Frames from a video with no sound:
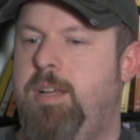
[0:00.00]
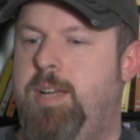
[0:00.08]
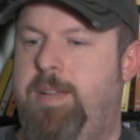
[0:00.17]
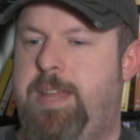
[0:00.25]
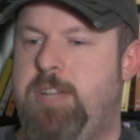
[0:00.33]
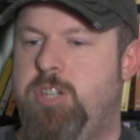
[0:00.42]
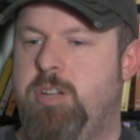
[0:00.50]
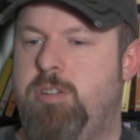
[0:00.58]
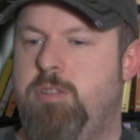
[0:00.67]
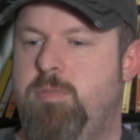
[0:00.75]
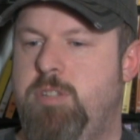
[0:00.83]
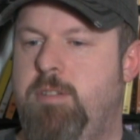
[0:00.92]
At that
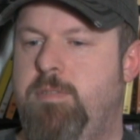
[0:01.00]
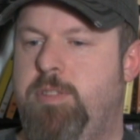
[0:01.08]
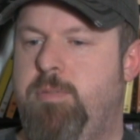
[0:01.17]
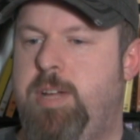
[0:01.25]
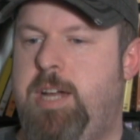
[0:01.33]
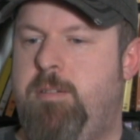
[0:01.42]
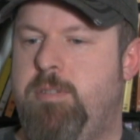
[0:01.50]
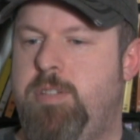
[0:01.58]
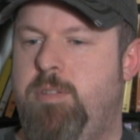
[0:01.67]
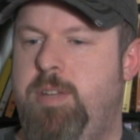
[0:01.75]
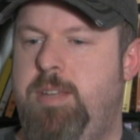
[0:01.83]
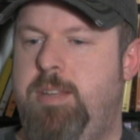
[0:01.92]
juncture, it was over 3 hours,
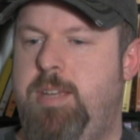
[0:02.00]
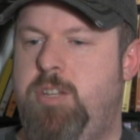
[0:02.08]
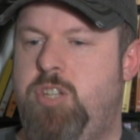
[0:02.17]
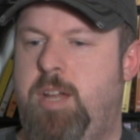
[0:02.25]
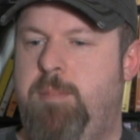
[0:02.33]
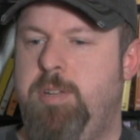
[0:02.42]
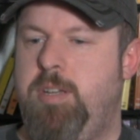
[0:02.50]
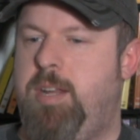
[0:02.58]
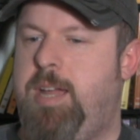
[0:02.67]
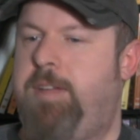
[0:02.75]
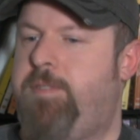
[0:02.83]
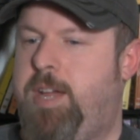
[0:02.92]
so he chopped a
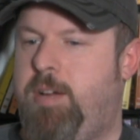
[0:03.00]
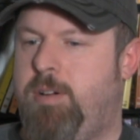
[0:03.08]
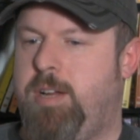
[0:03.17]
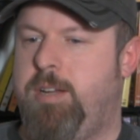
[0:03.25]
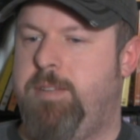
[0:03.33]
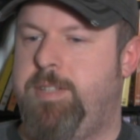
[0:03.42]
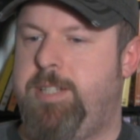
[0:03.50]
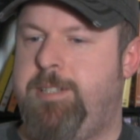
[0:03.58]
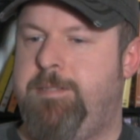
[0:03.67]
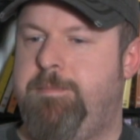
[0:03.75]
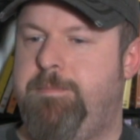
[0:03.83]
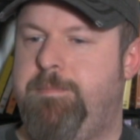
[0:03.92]
good half hour out of it, huh?